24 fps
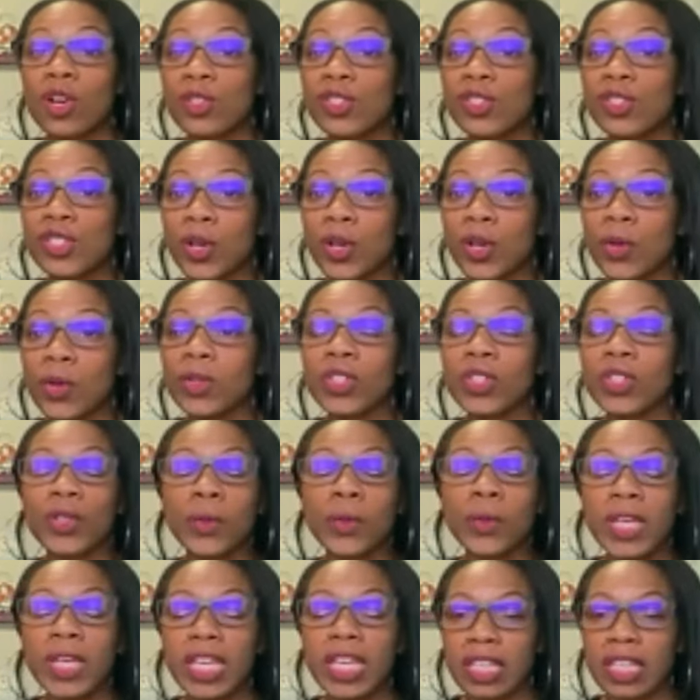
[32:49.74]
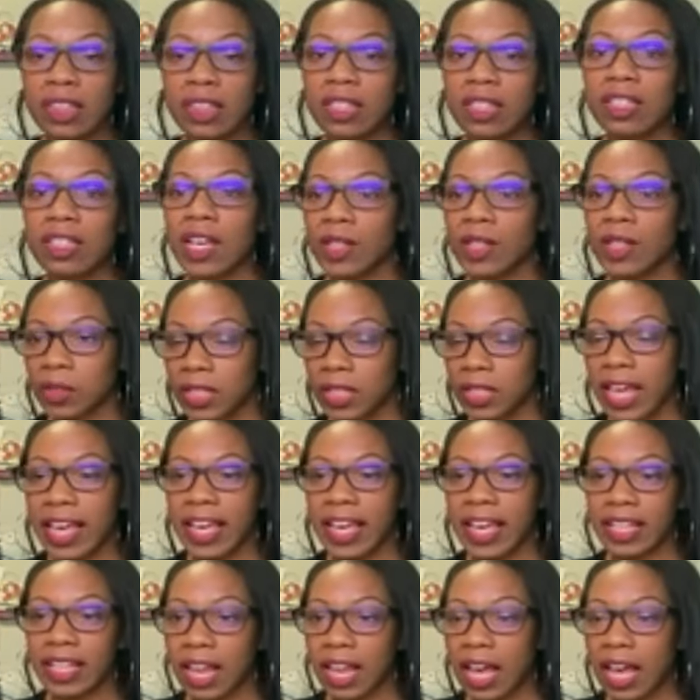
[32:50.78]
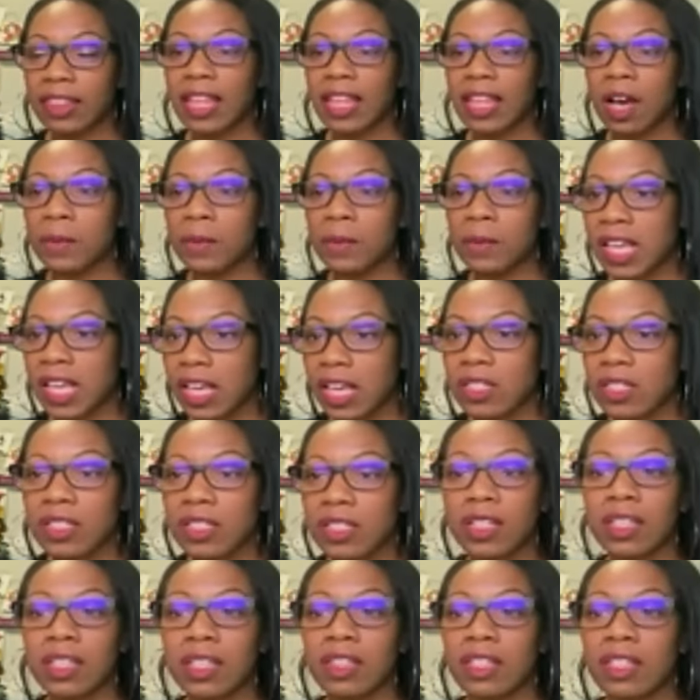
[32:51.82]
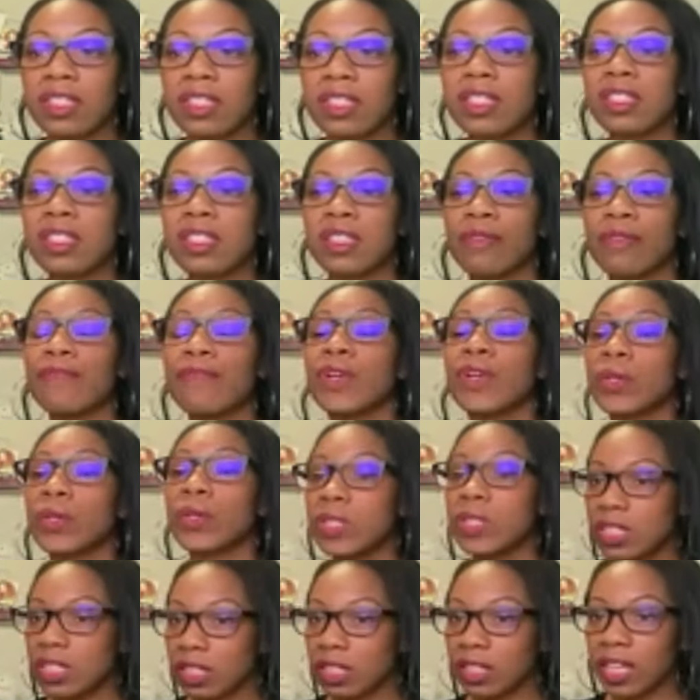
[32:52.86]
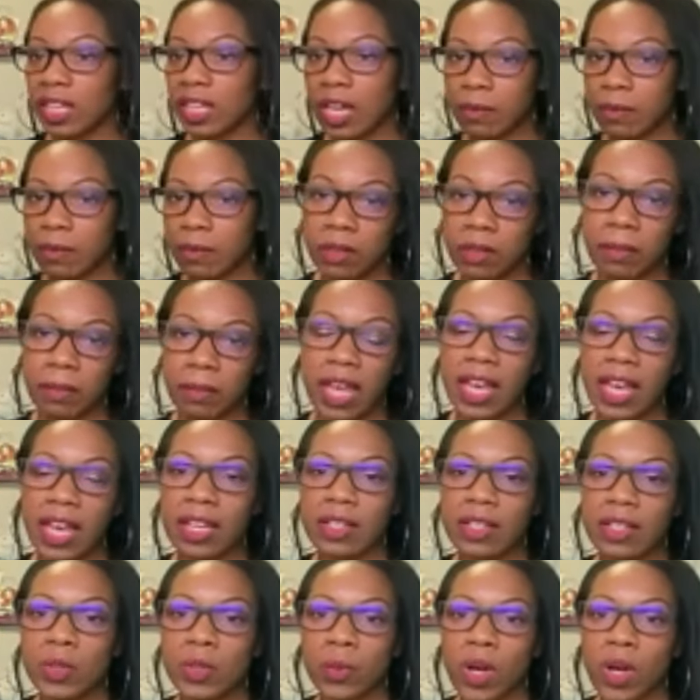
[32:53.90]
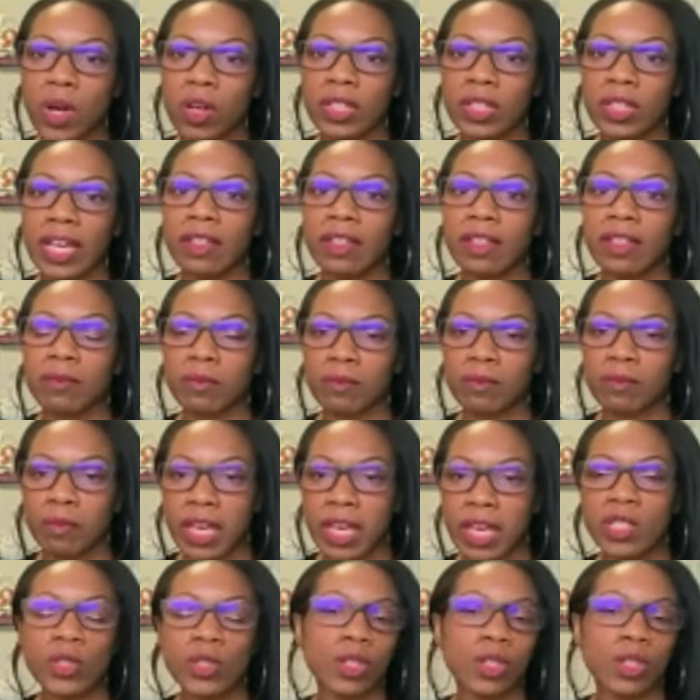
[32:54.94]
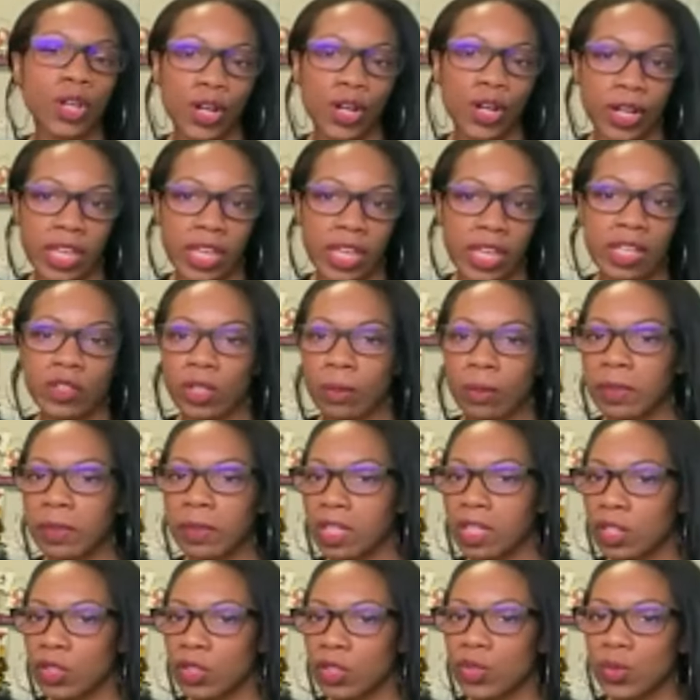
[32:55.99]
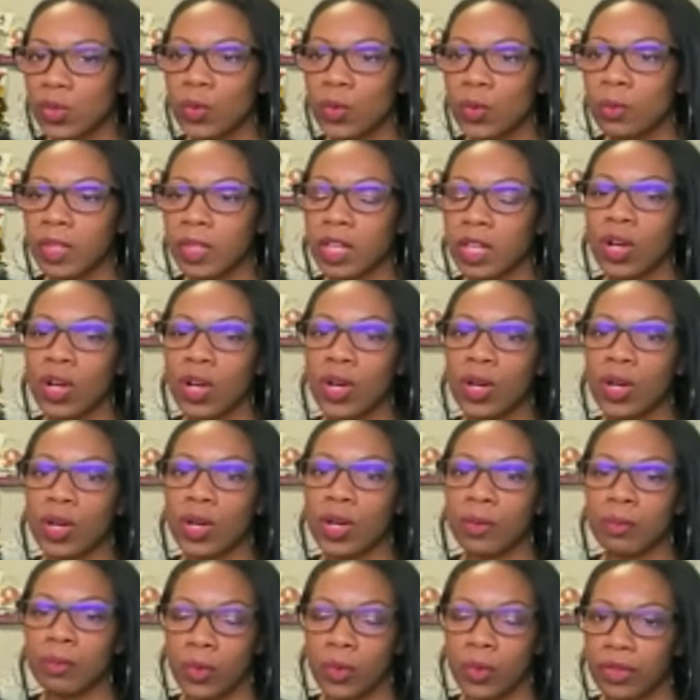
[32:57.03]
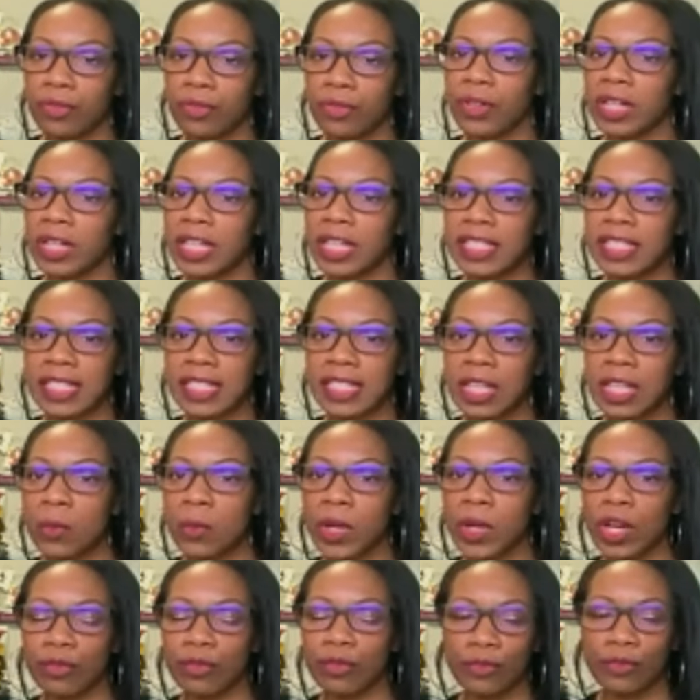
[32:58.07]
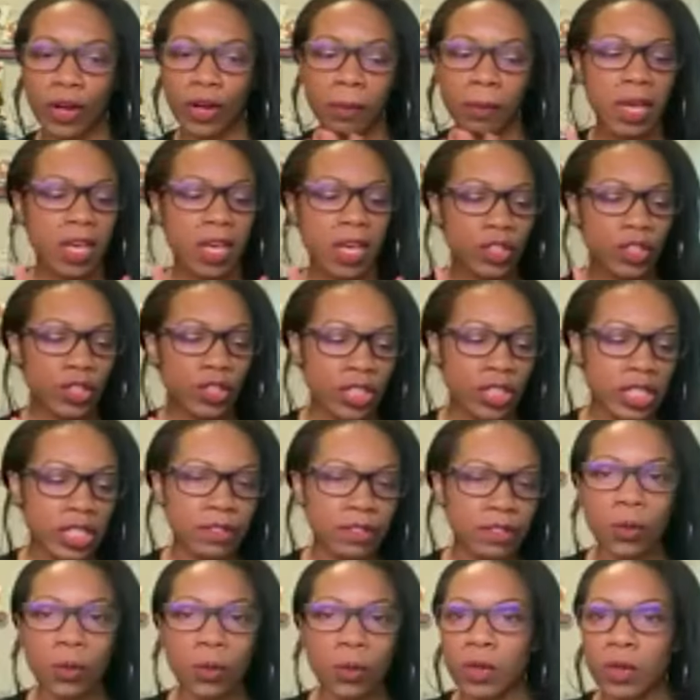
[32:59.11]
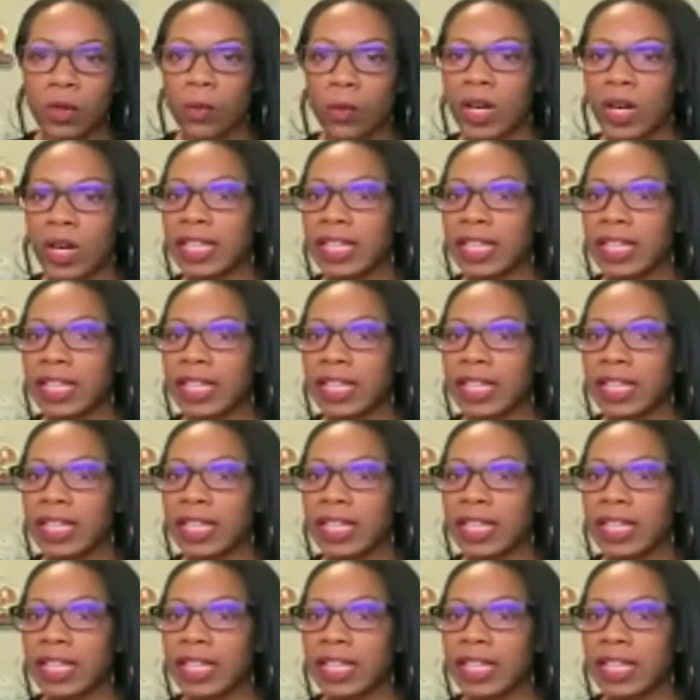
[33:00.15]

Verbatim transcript: so you hit the nail on the head. That was actually this the first thing that came to my head as well. Like based on her age, I'm going to assume that her boyfriend is anywhere from, she's 41,